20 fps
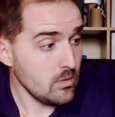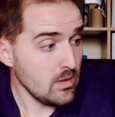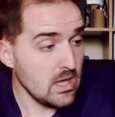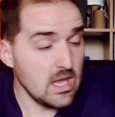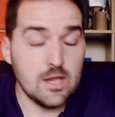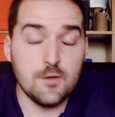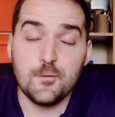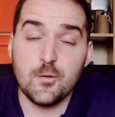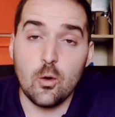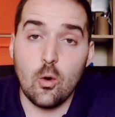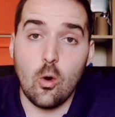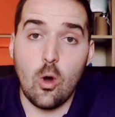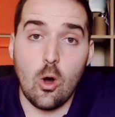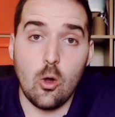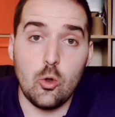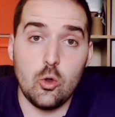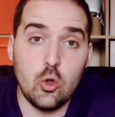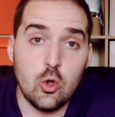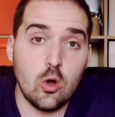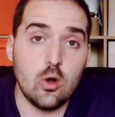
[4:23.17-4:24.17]
if you're
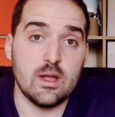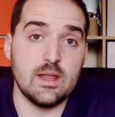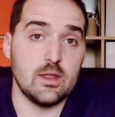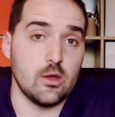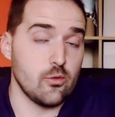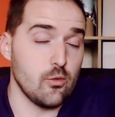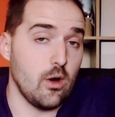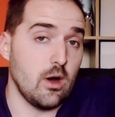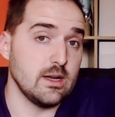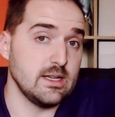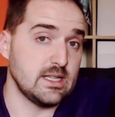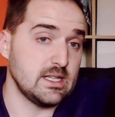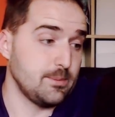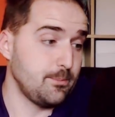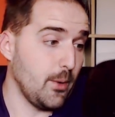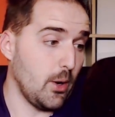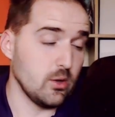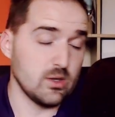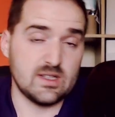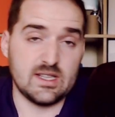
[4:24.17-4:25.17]
not in the right
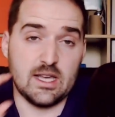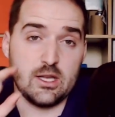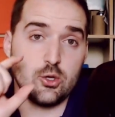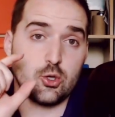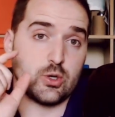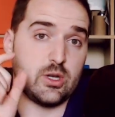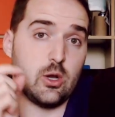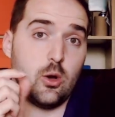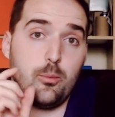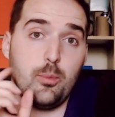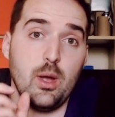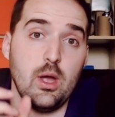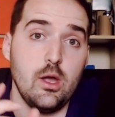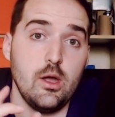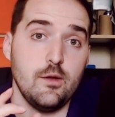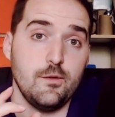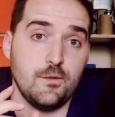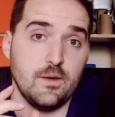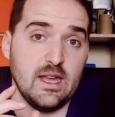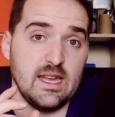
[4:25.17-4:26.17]
spot centrally or
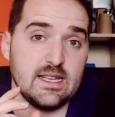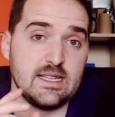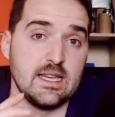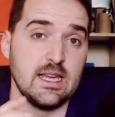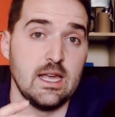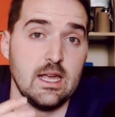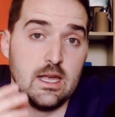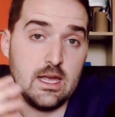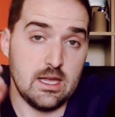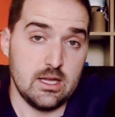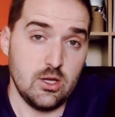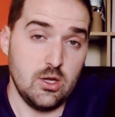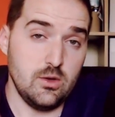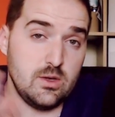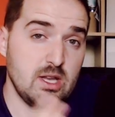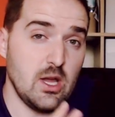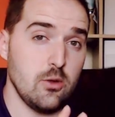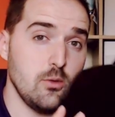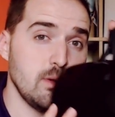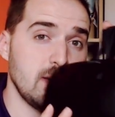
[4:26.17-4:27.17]
perfect, you
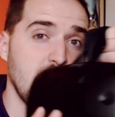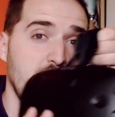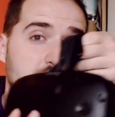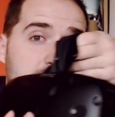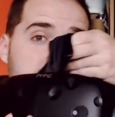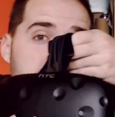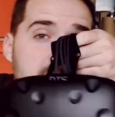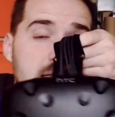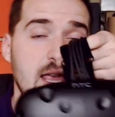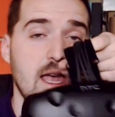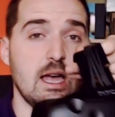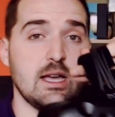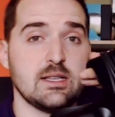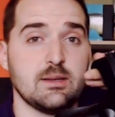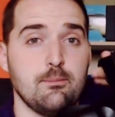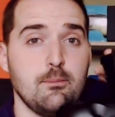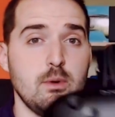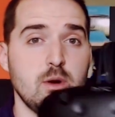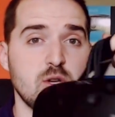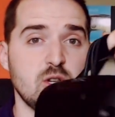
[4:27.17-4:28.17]
don't get as
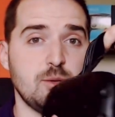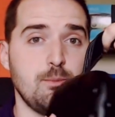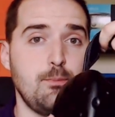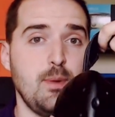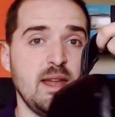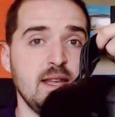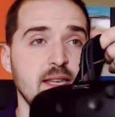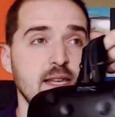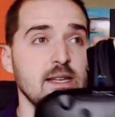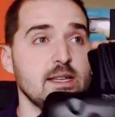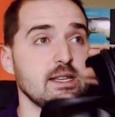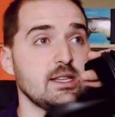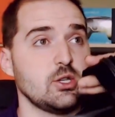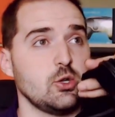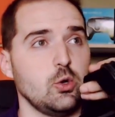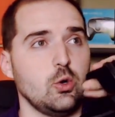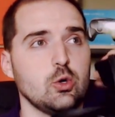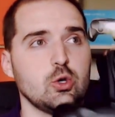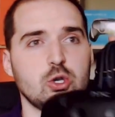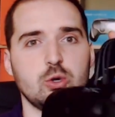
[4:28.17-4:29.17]
much bending
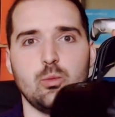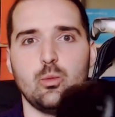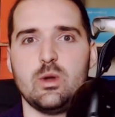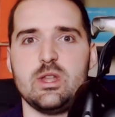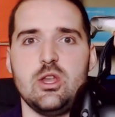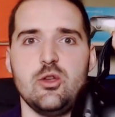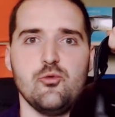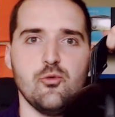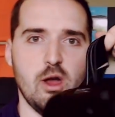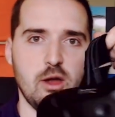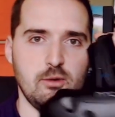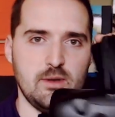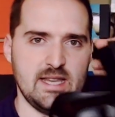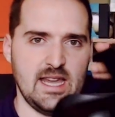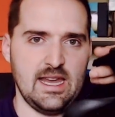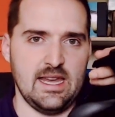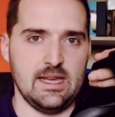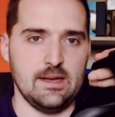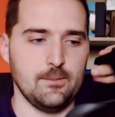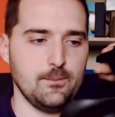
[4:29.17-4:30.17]
distortion when you
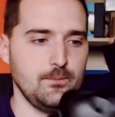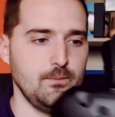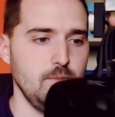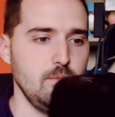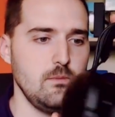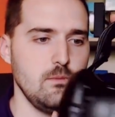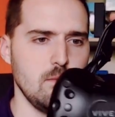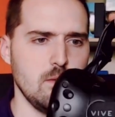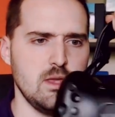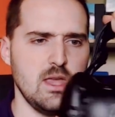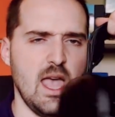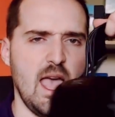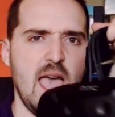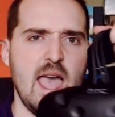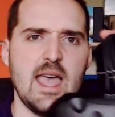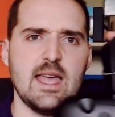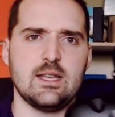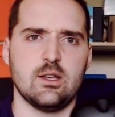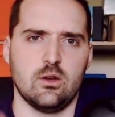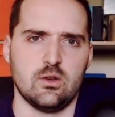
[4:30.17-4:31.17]
rotate your
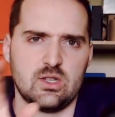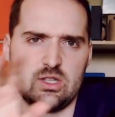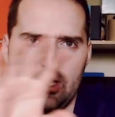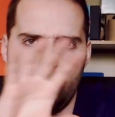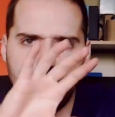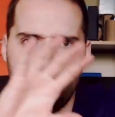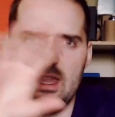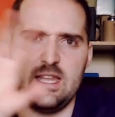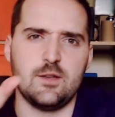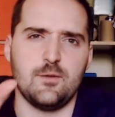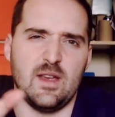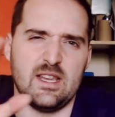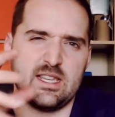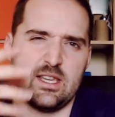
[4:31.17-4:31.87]
head on stuff in the interface.